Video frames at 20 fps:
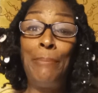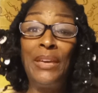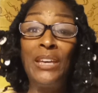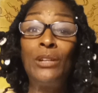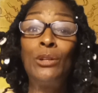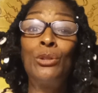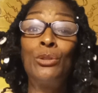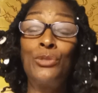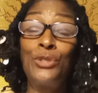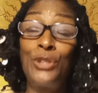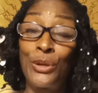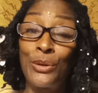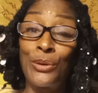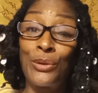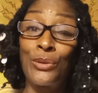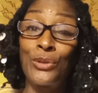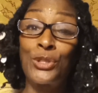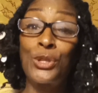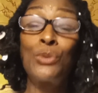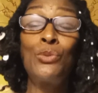
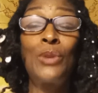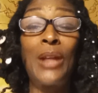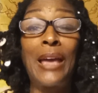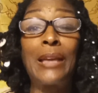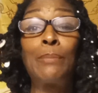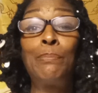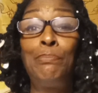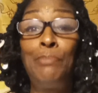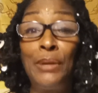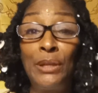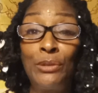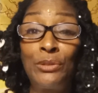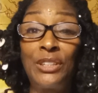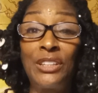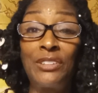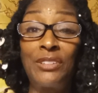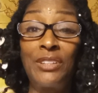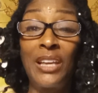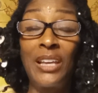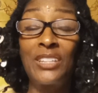builders, who like
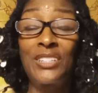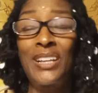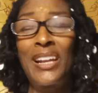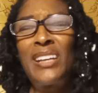building things.